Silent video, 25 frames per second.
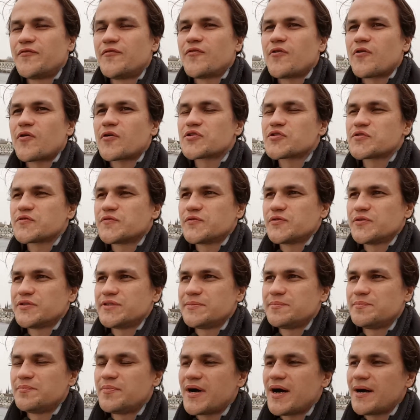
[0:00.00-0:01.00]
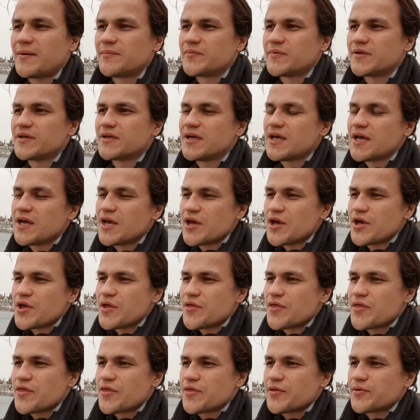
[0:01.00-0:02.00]
forcefully pumped
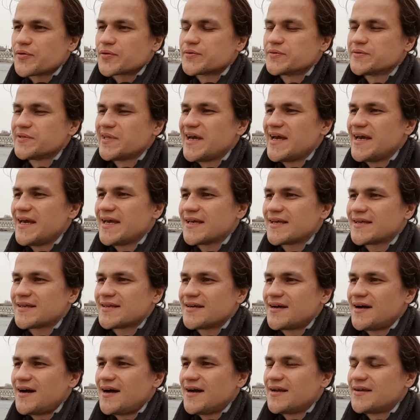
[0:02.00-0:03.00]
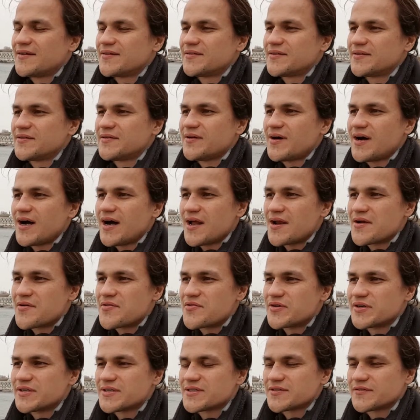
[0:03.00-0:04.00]
through
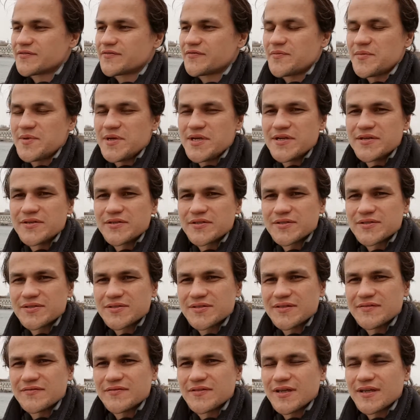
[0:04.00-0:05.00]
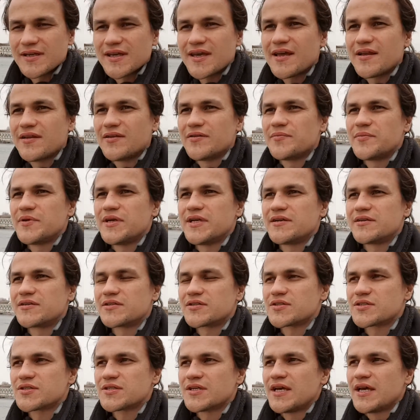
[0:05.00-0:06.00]
hundreds of meters, if not
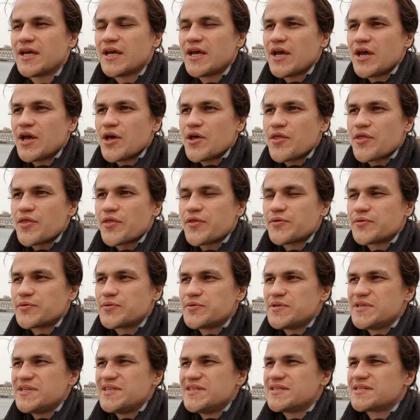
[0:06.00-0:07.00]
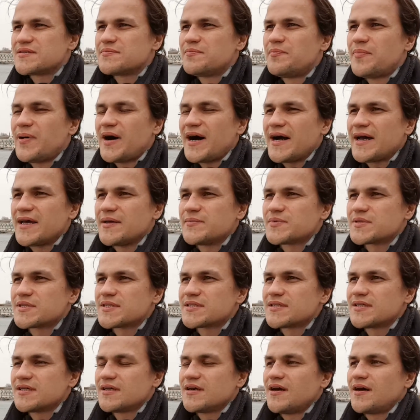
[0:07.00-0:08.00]
kilometers, through these
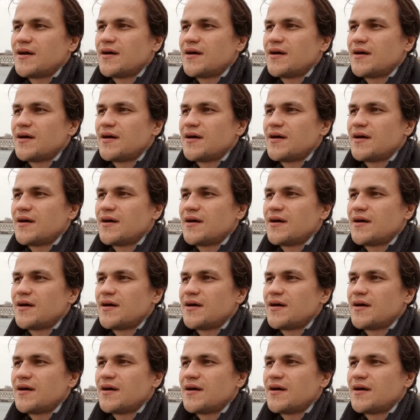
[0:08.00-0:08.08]
pipes,